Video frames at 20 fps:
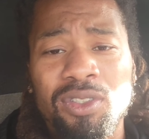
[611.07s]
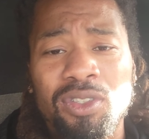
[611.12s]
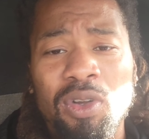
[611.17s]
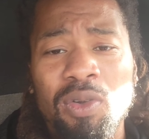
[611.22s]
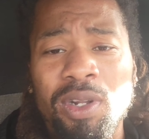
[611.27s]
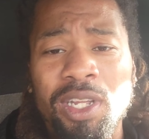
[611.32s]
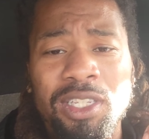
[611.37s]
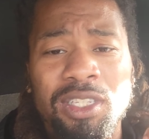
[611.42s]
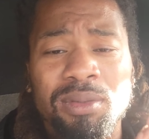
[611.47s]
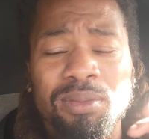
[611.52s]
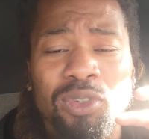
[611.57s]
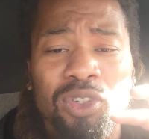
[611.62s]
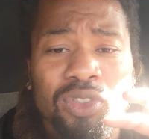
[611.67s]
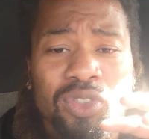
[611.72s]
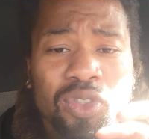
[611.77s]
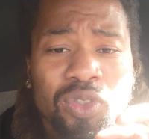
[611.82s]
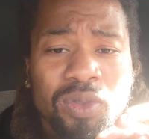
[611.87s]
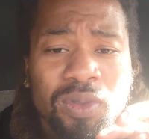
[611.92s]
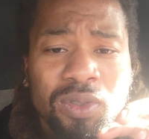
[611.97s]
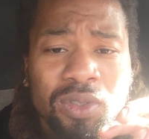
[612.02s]
Don't let them
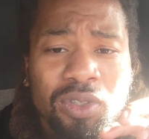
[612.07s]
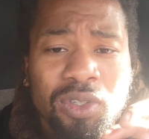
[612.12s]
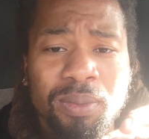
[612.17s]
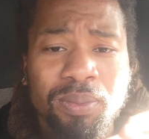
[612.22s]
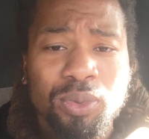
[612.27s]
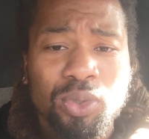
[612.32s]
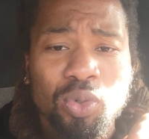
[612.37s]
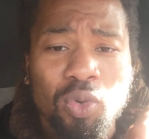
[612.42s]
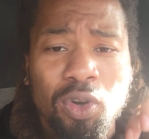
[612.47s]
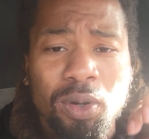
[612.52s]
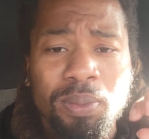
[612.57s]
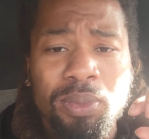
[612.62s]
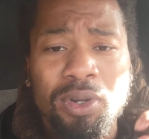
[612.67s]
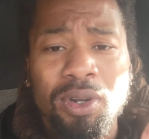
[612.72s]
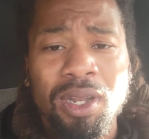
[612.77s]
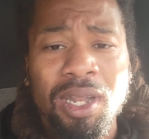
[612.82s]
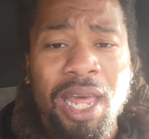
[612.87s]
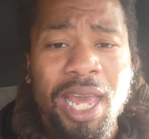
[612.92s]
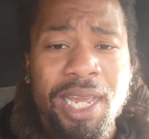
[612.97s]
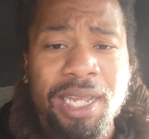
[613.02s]
absorb
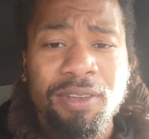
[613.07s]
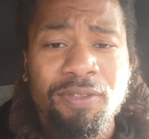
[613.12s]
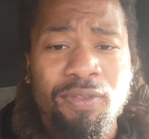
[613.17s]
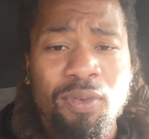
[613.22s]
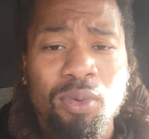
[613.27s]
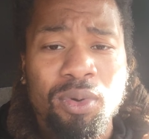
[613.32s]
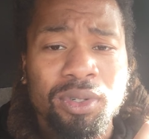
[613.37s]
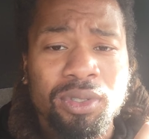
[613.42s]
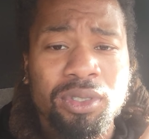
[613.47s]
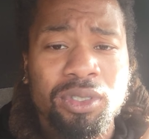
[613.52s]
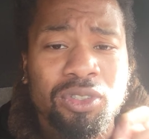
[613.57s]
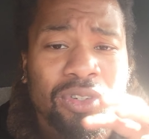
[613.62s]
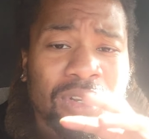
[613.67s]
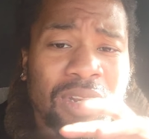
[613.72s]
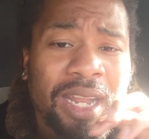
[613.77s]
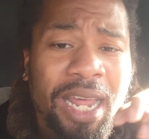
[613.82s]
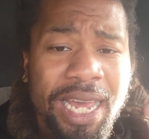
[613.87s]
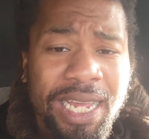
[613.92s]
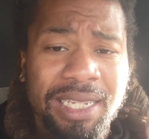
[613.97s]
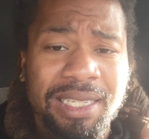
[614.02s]
your light force, your
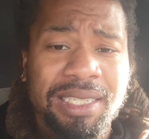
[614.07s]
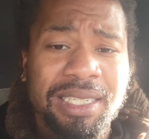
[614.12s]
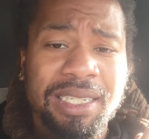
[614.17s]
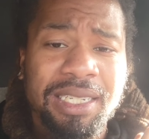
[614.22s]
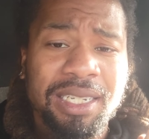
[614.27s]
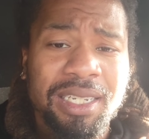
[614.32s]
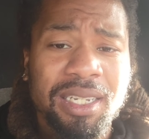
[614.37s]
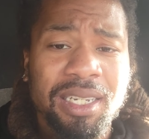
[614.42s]
light.